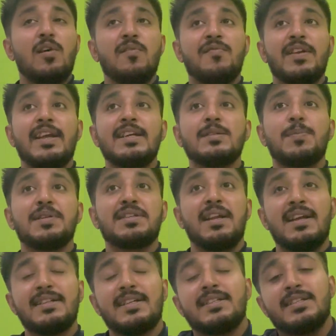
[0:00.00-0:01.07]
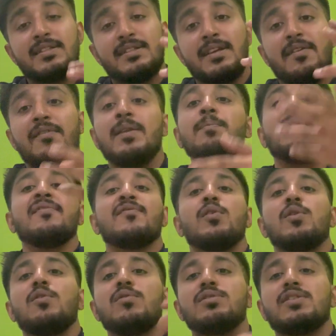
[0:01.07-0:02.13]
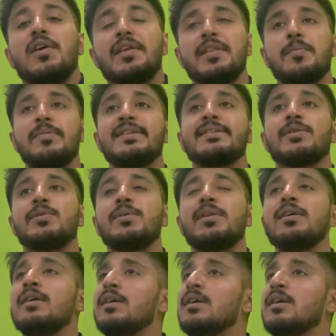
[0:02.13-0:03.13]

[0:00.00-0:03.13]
offering specializations even before you join the B school.